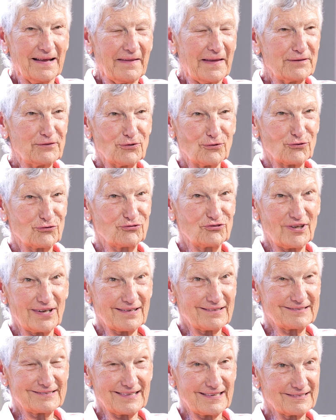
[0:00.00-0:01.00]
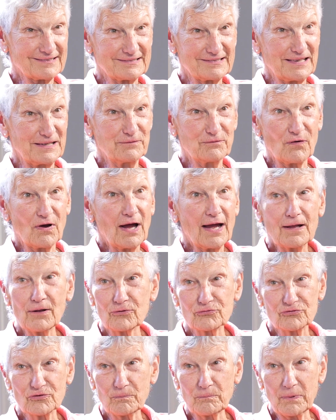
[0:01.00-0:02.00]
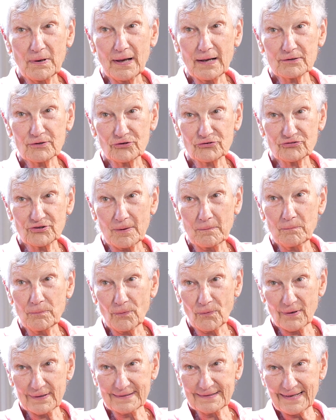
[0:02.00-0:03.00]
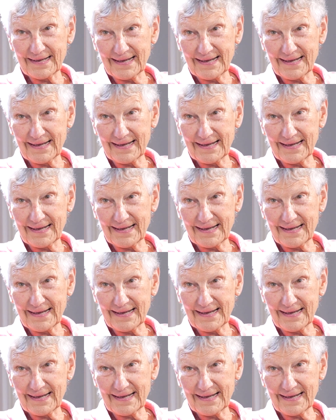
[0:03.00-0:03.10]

They took 16 vials of blood at some point.